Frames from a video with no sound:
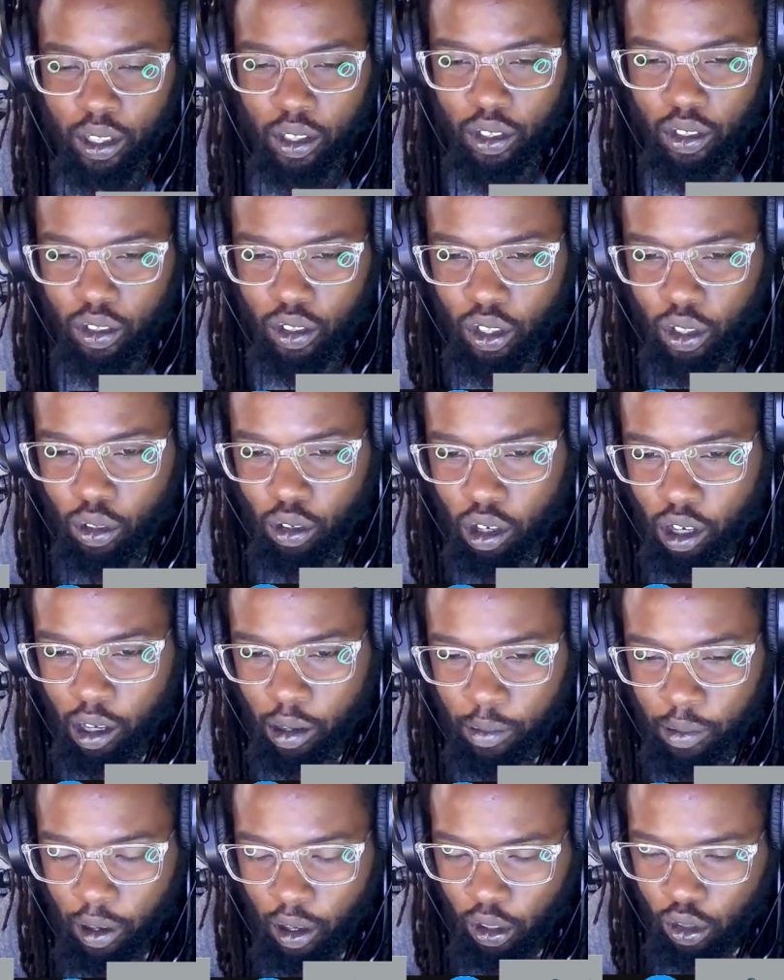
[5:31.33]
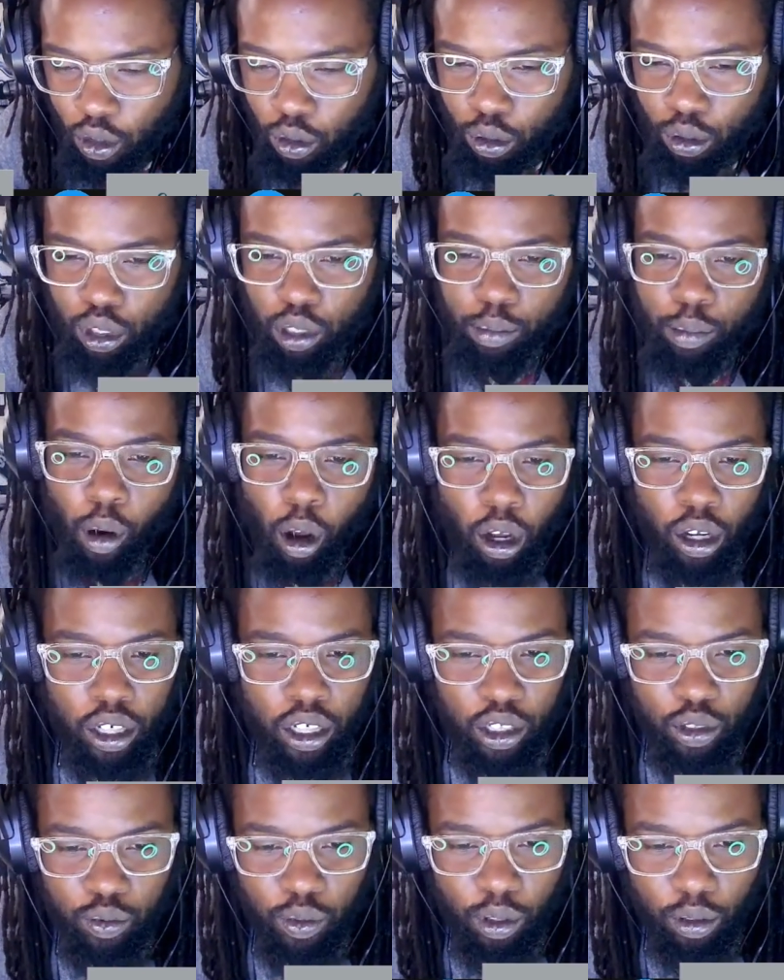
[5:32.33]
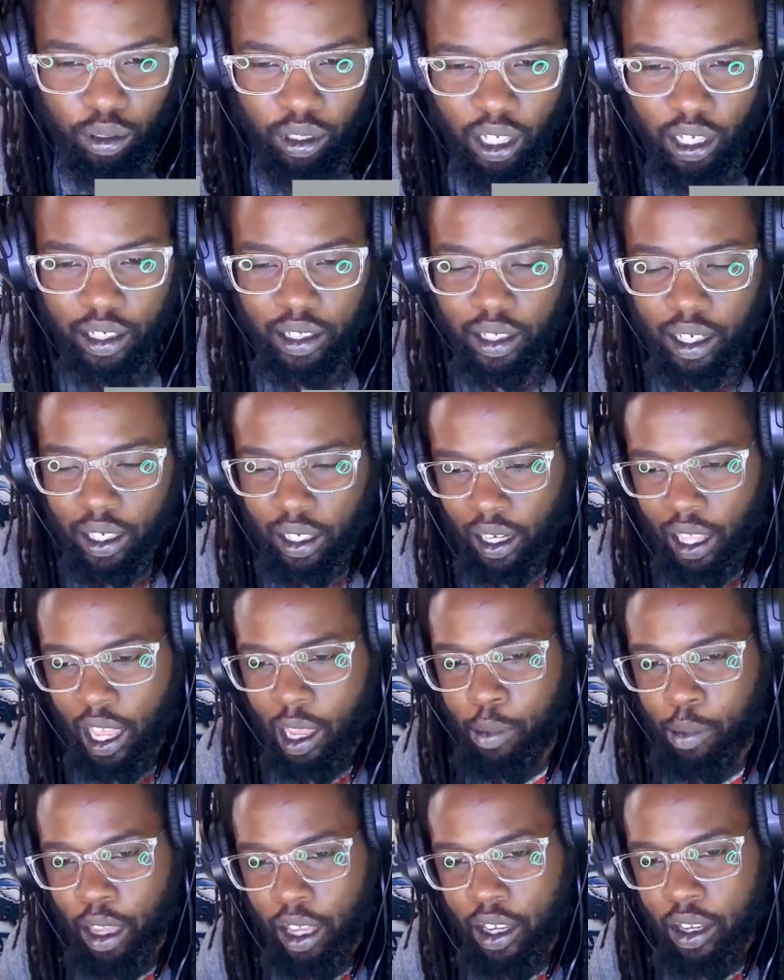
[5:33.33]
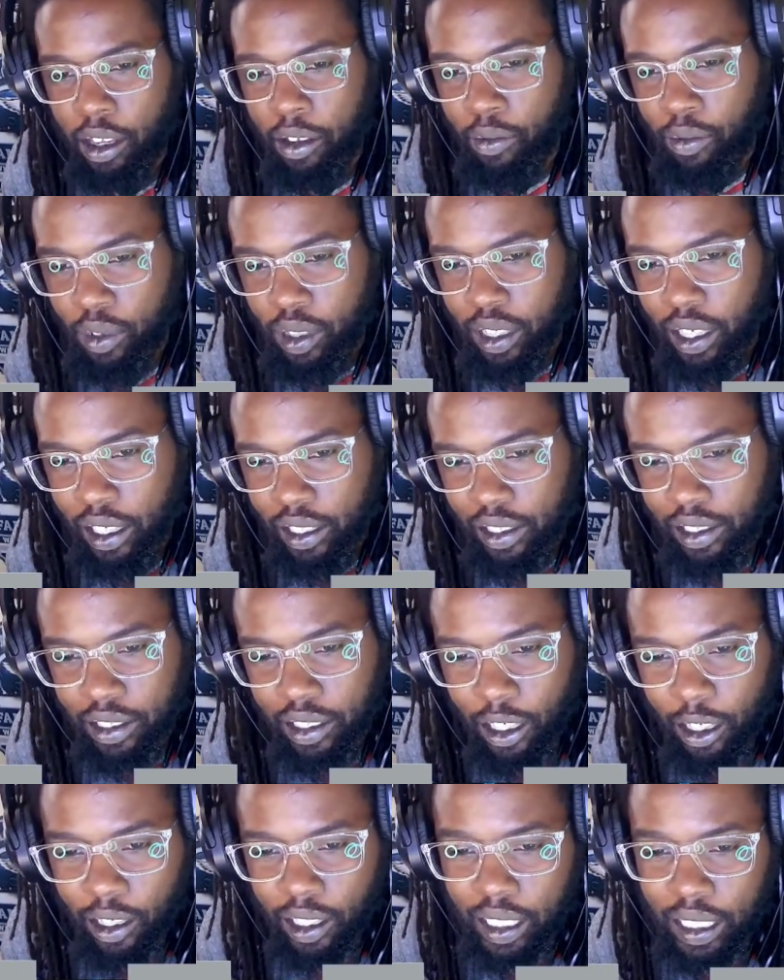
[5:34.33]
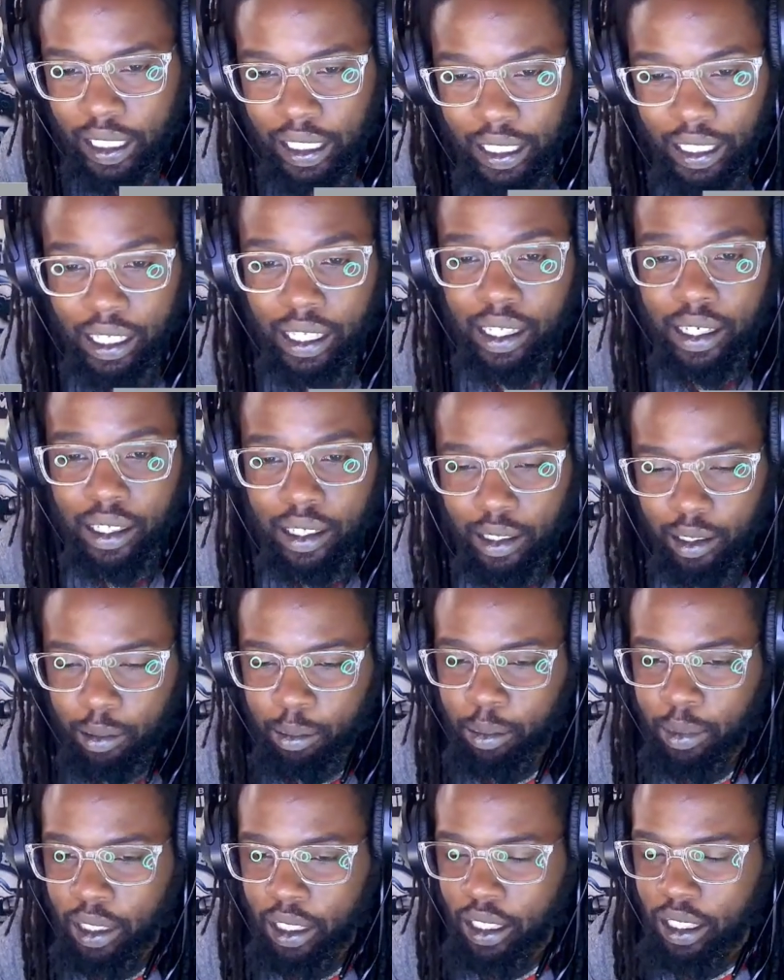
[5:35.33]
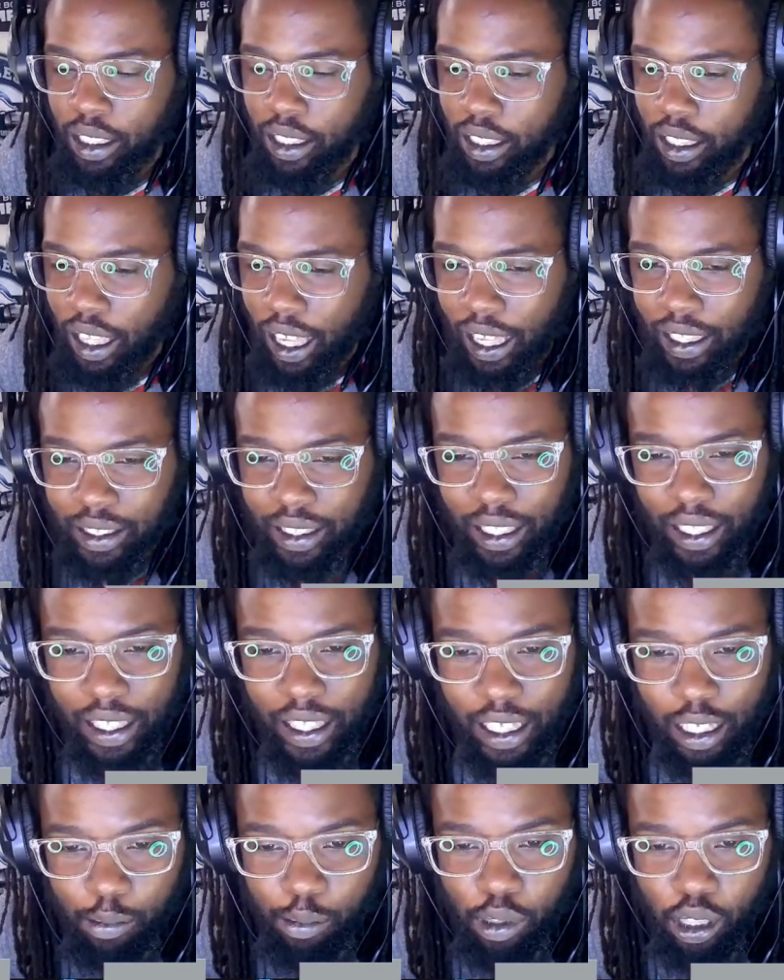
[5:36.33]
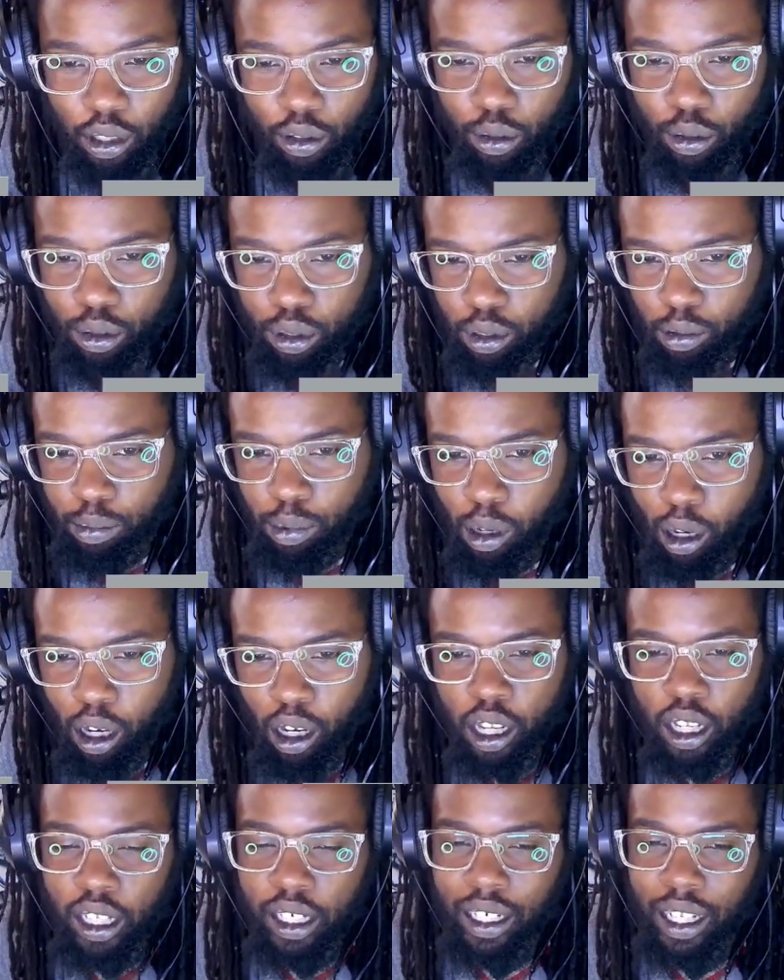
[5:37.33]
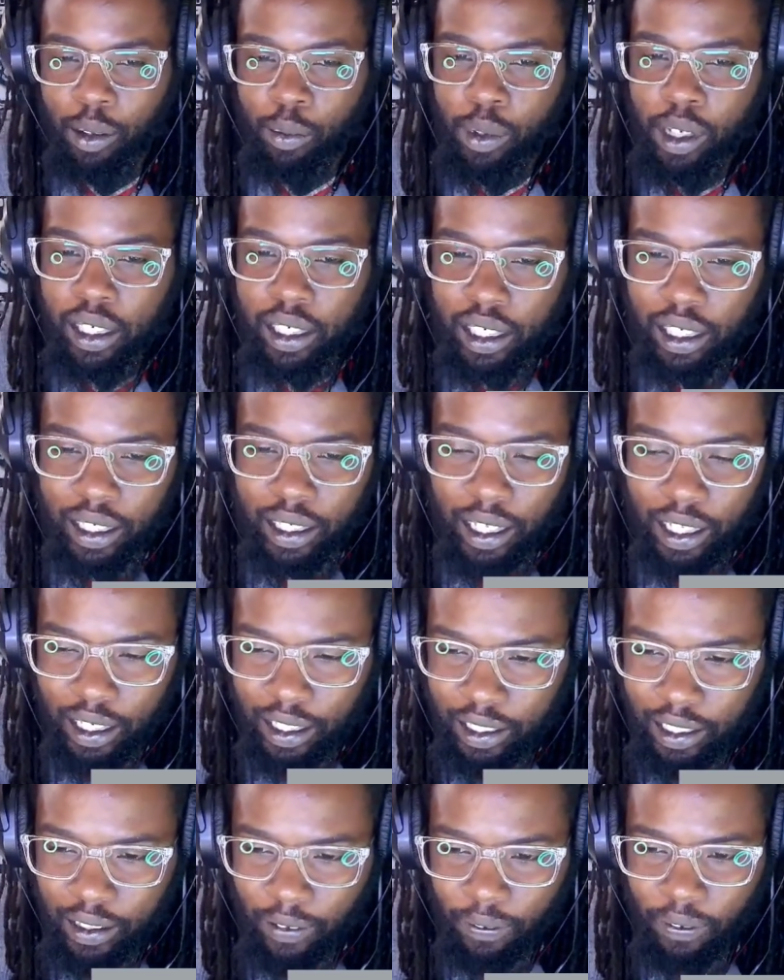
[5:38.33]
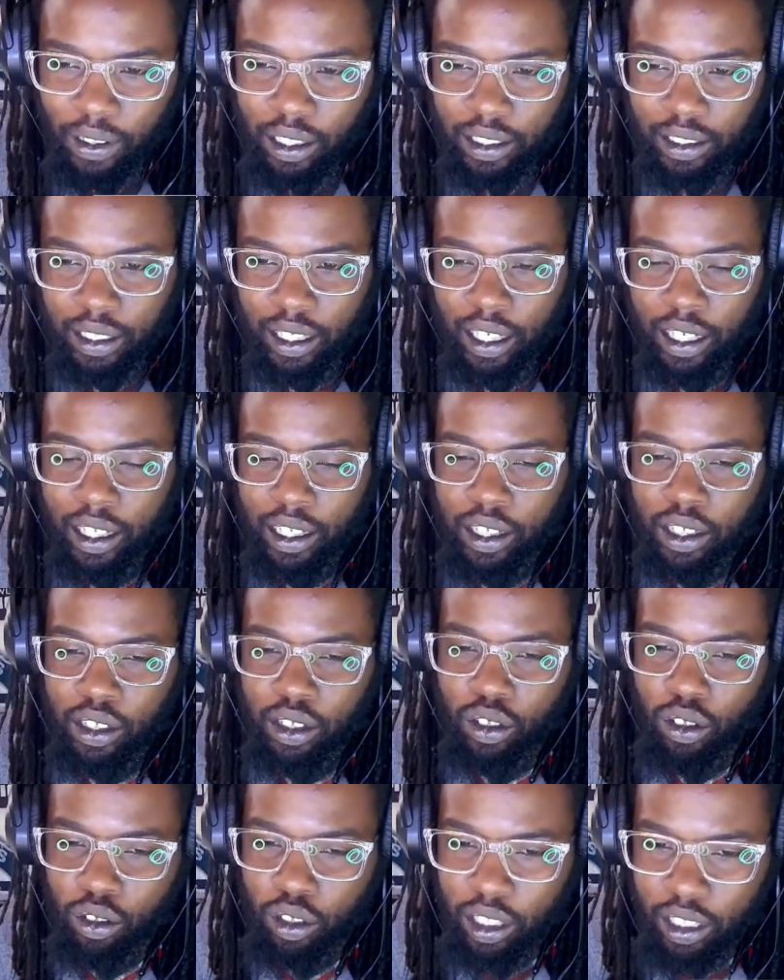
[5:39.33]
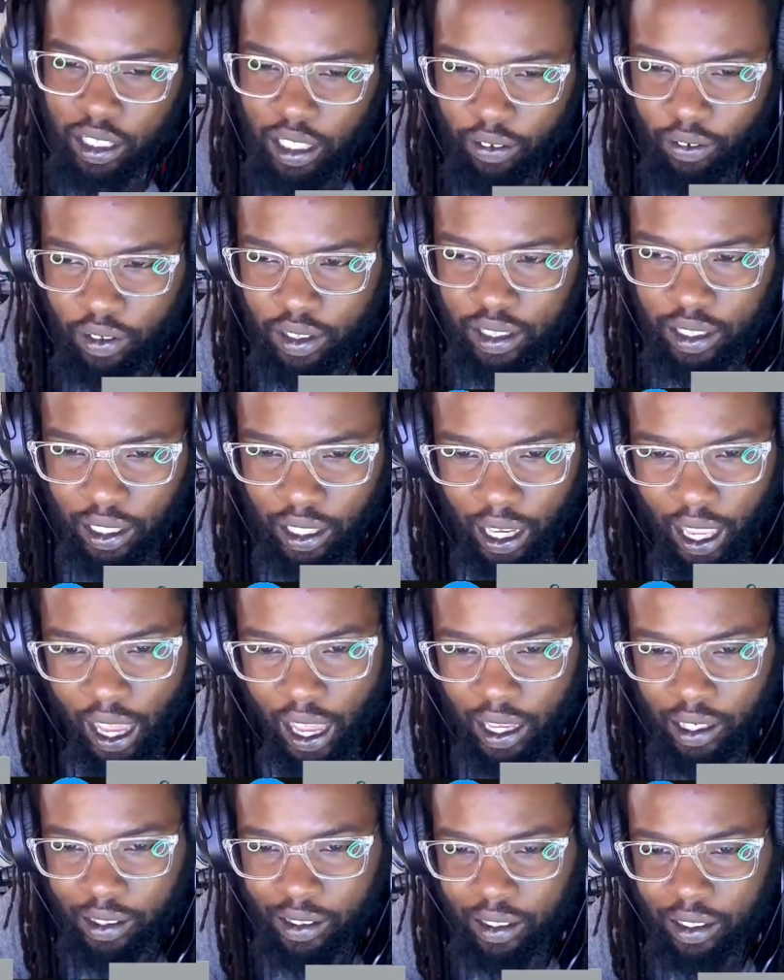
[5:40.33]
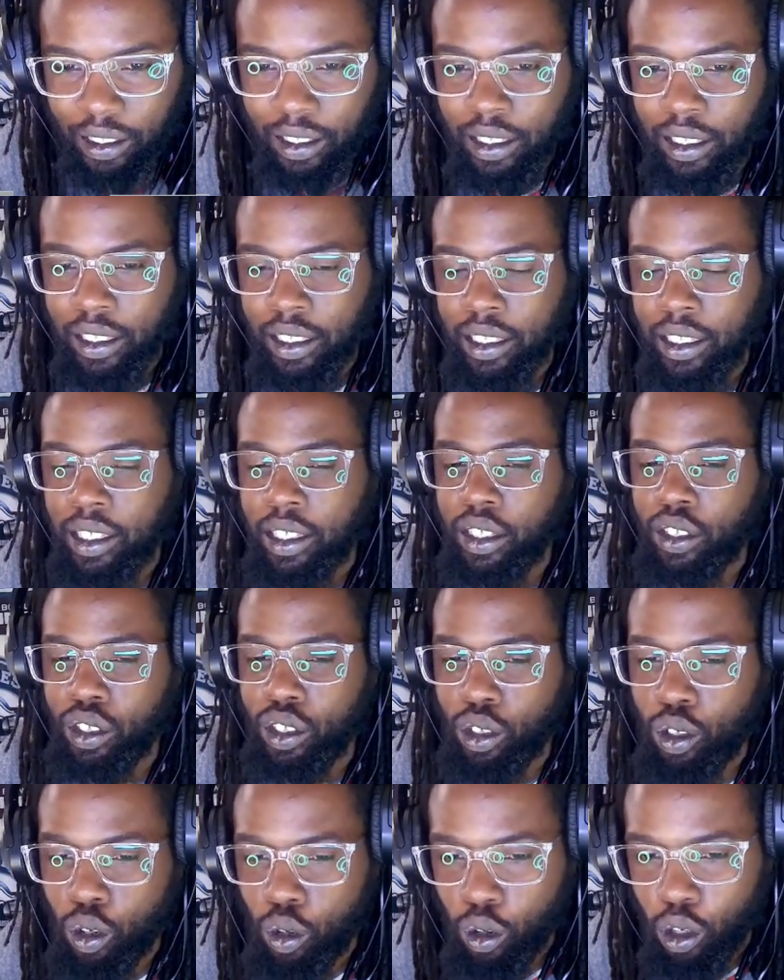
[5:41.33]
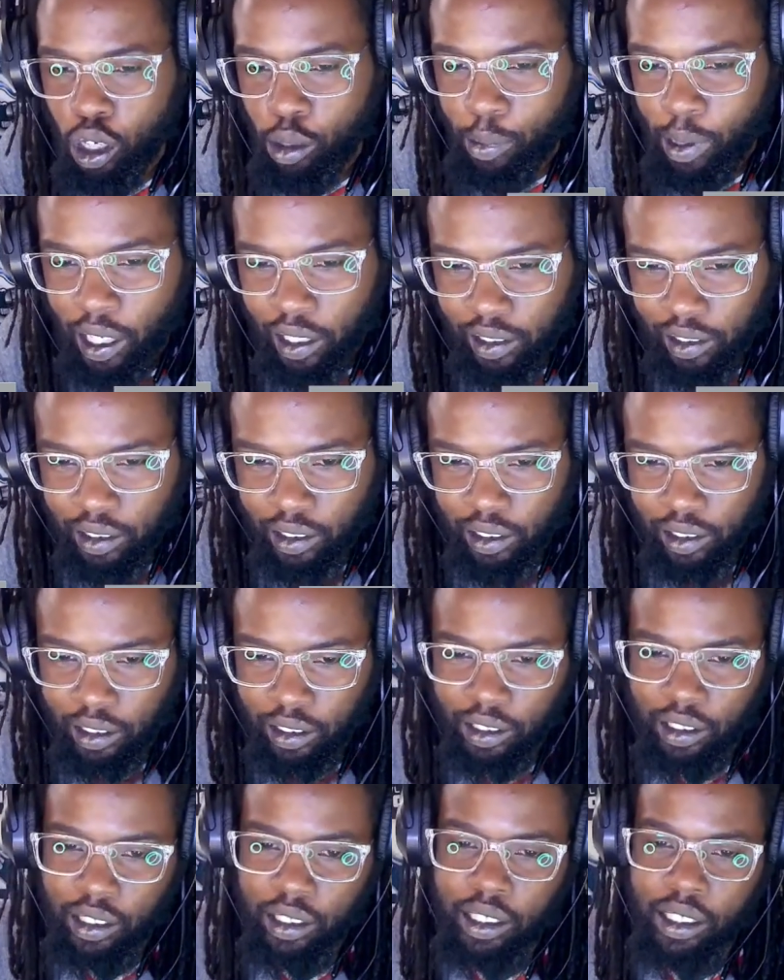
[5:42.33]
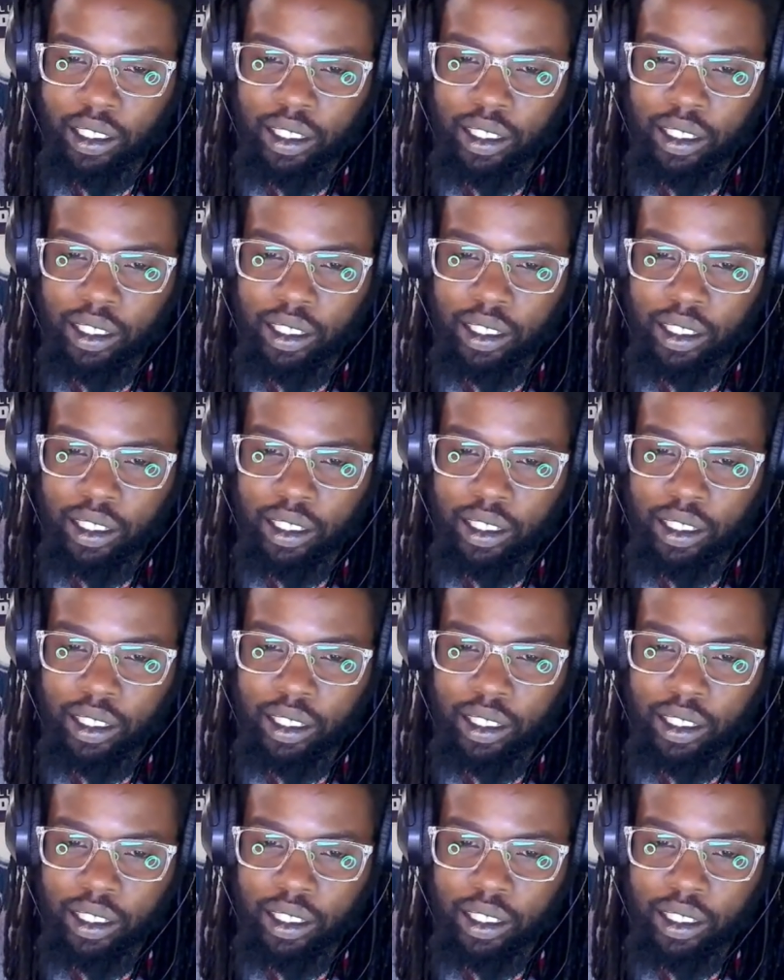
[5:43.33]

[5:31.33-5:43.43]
you know, a crucial part of this rotation at linebacker if we necessarily need him, I think he could be a crucial part. Like, we looking at a defense that, you know, the defensive line look good. The cornerbacks look good.